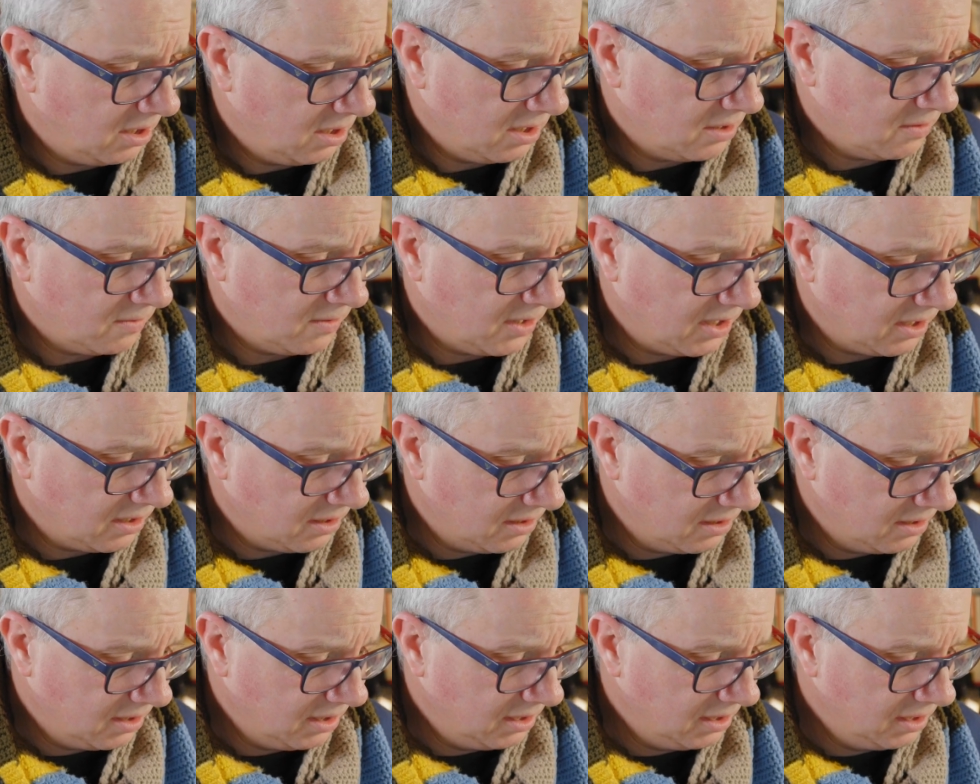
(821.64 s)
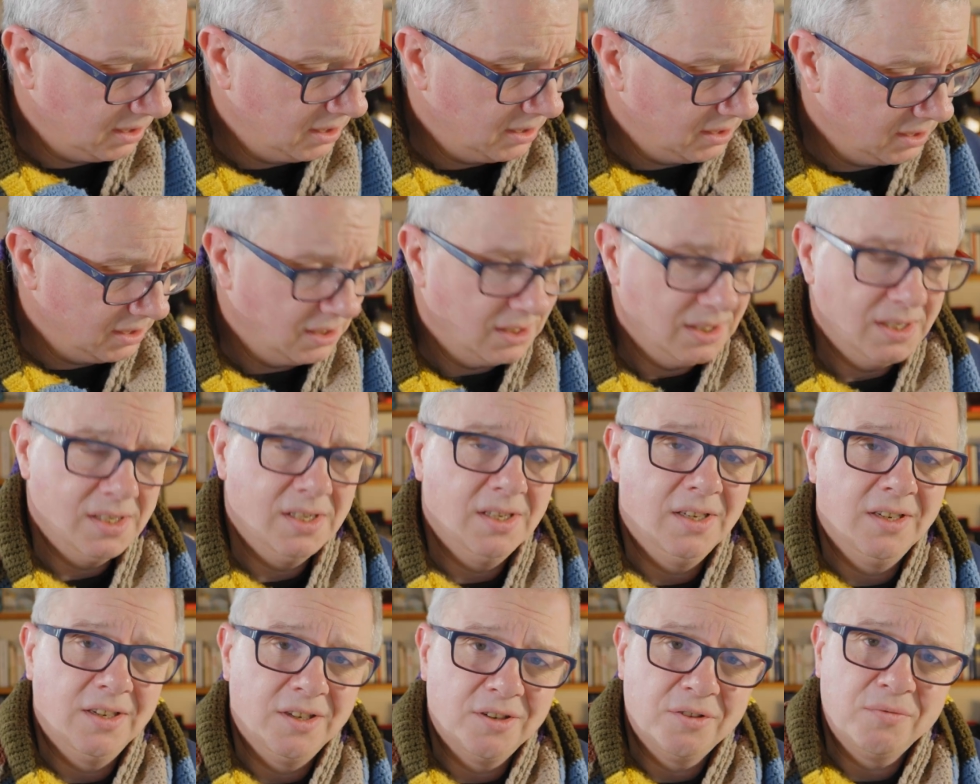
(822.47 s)
as well,
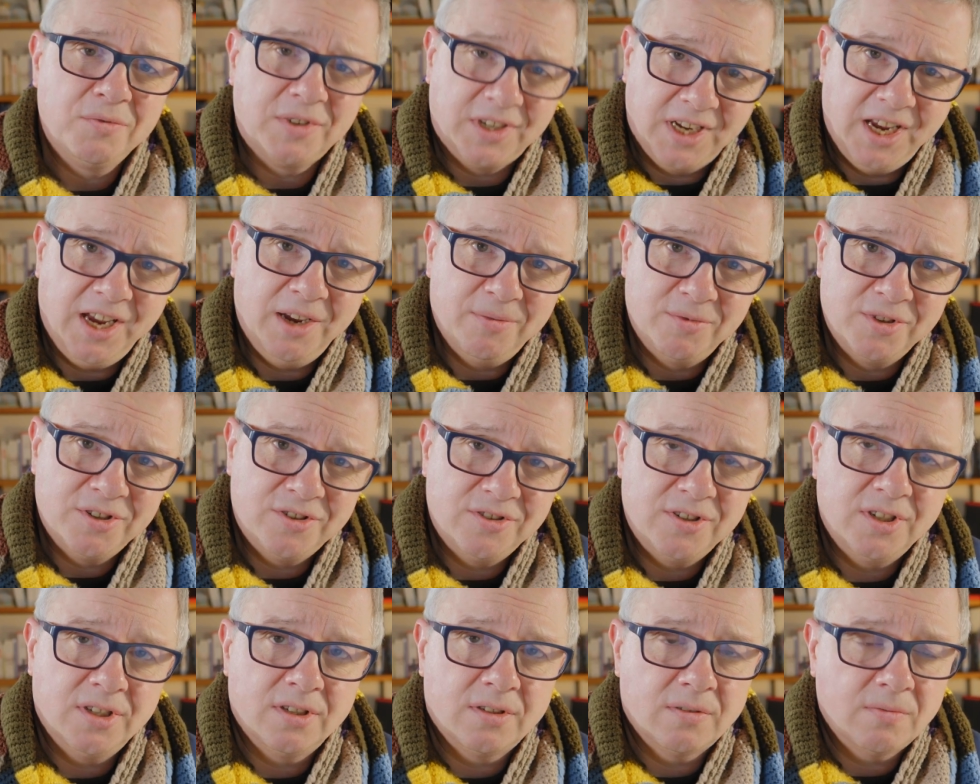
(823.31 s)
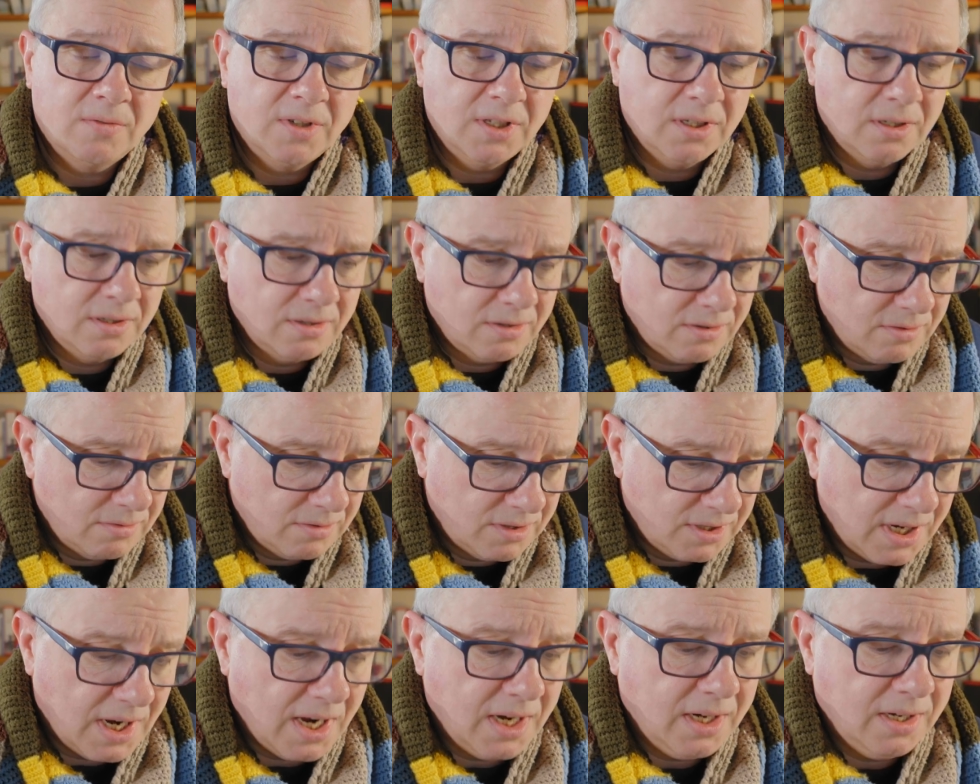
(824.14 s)
chemistry as well. So
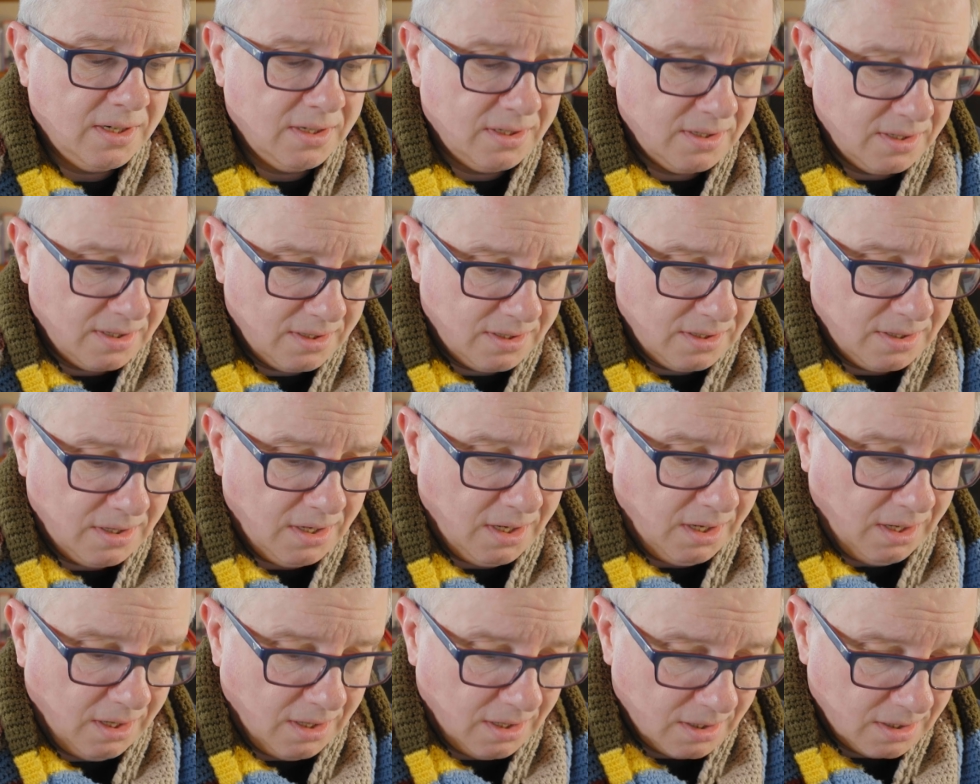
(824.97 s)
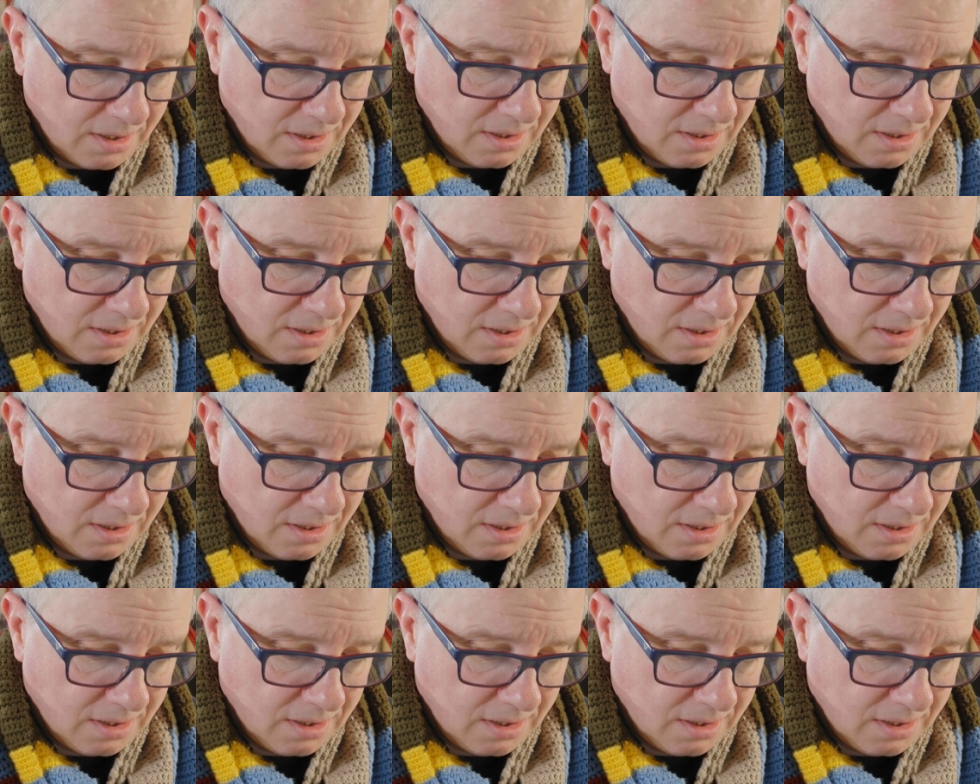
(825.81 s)
science is there,